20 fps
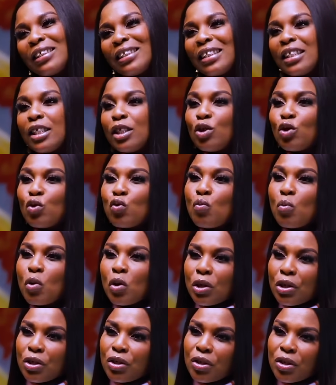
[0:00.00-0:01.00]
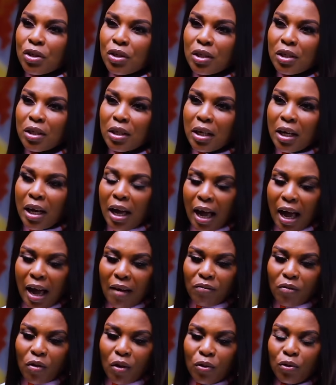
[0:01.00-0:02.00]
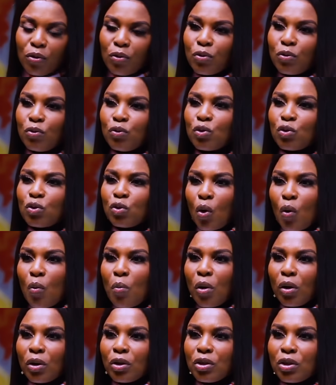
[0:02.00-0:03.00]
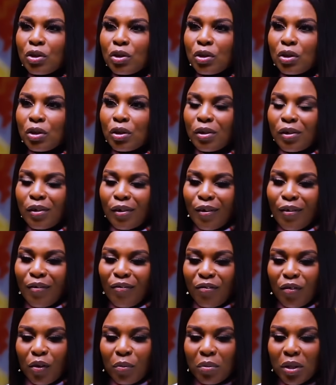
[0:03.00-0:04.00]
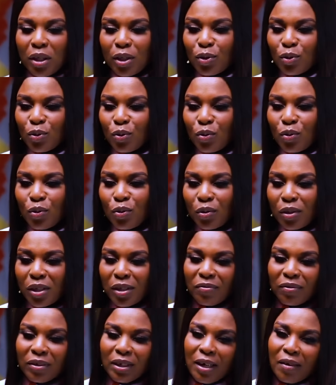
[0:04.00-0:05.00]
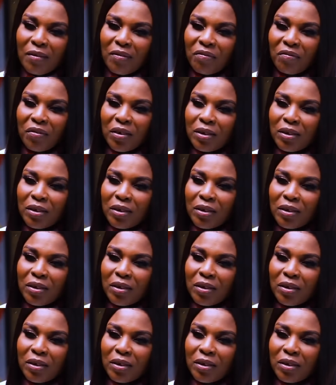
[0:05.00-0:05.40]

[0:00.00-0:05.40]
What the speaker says: I've seen too much. I've gone through so much for me to even now